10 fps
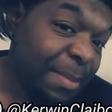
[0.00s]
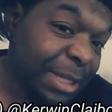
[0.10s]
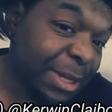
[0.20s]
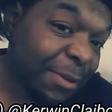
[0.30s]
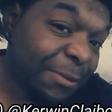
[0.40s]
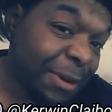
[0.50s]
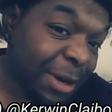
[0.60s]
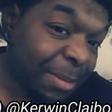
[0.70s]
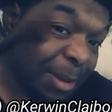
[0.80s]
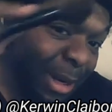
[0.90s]
Bitch going to
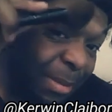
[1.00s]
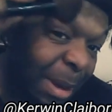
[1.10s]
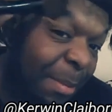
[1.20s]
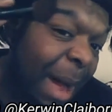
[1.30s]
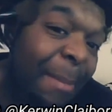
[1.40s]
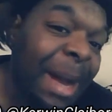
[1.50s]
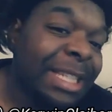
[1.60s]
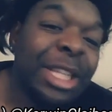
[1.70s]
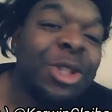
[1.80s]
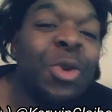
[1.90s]
fuck them up. I'm, I
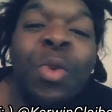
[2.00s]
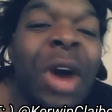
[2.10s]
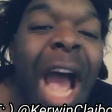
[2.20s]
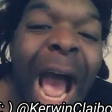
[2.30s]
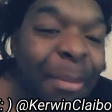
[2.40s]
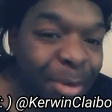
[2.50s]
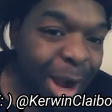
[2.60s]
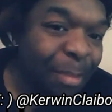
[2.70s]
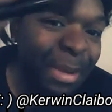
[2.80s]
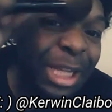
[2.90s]
might just do one
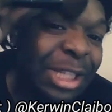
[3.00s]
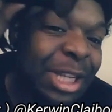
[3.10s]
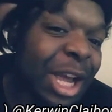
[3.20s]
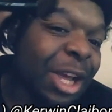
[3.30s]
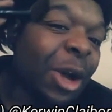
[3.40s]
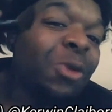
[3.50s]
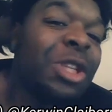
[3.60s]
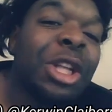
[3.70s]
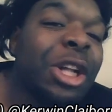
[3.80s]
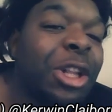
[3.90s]
eyebrow, bitch. Go
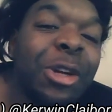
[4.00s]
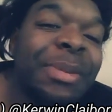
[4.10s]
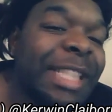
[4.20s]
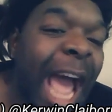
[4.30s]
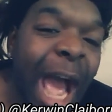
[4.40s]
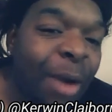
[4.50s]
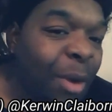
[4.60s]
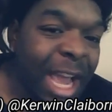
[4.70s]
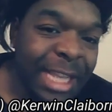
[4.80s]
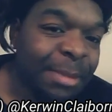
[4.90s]
to the club
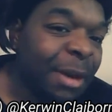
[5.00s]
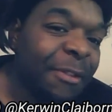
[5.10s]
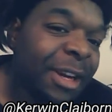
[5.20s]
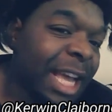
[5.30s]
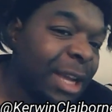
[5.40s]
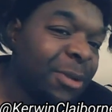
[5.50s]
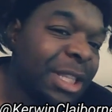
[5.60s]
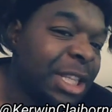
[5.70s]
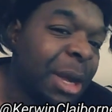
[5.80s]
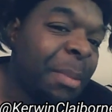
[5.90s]
sideways. Motherfucker ain't going
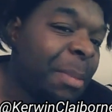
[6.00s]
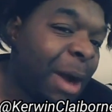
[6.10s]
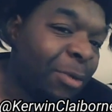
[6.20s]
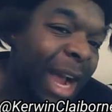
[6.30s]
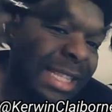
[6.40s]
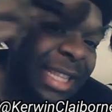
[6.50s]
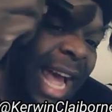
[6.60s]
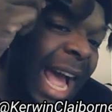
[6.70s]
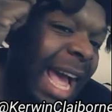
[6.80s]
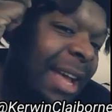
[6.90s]
to see none but my right
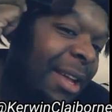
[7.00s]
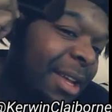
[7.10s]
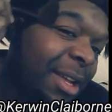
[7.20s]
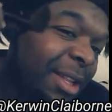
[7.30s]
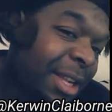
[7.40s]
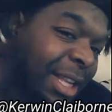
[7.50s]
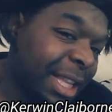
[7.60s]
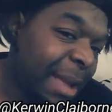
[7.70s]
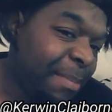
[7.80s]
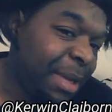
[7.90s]
side. Look
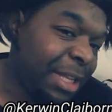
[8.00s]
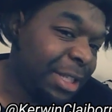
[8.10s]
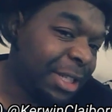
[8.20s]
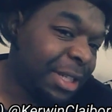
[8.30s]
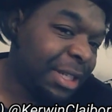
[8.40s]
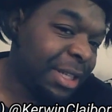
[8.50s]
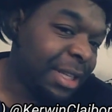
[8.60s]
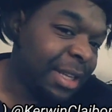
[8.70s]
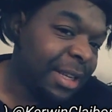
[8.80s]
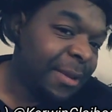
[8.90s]
at that, bitch.
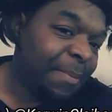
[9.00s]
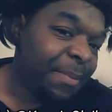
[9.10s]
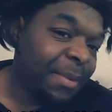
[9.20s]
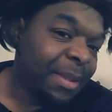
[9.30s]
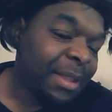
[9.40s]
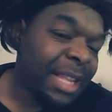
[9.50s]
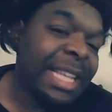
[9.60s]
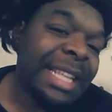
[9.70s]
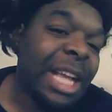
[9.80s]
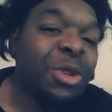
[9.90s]

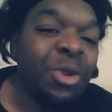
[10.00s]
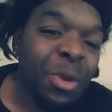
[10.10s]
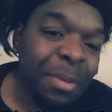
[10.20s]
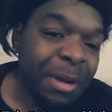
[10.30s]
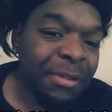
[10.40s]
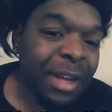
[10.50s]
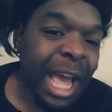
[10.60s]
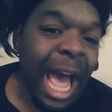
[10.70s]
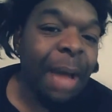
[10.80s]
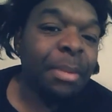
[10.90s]
That's how you do a motherfucking